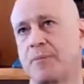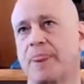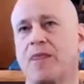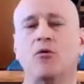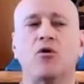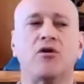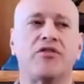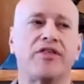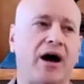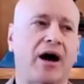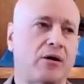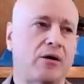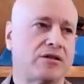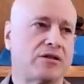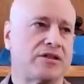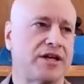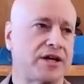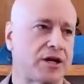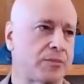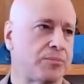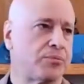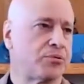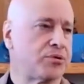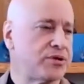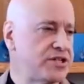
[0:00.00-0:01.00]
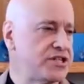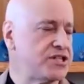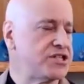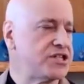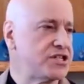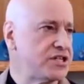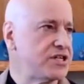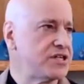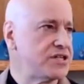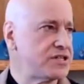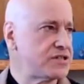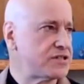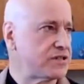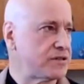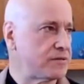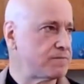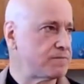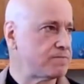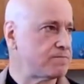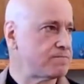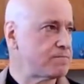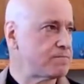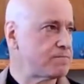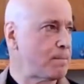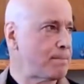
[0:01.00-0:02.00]
without that appreciation,
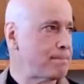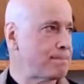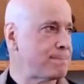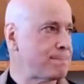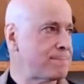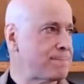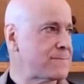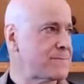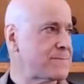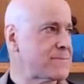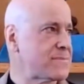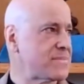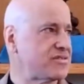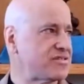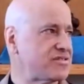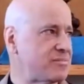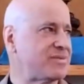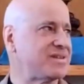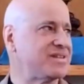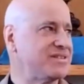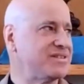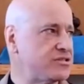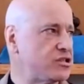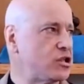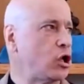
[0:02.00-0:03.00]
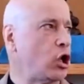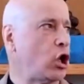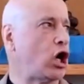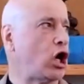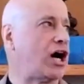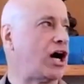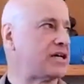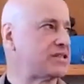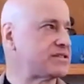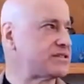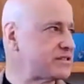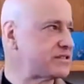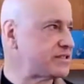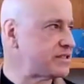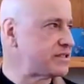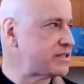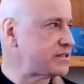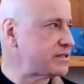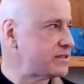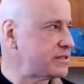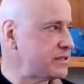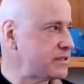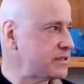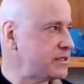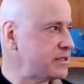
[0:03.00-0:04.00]
something's lost.
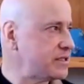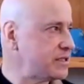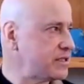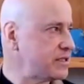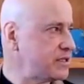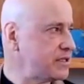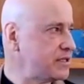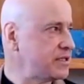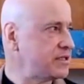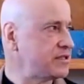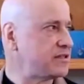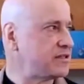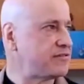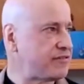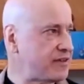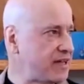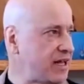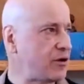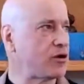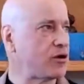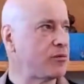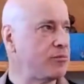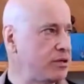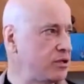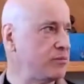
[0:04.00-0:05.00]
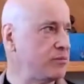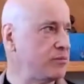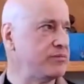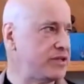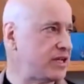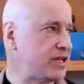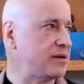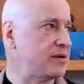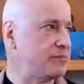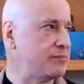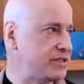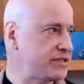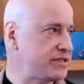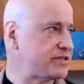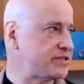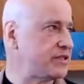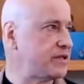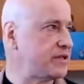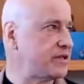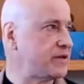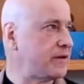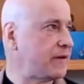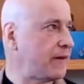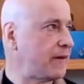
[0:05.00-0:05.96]
The flower bloomed and I missed it.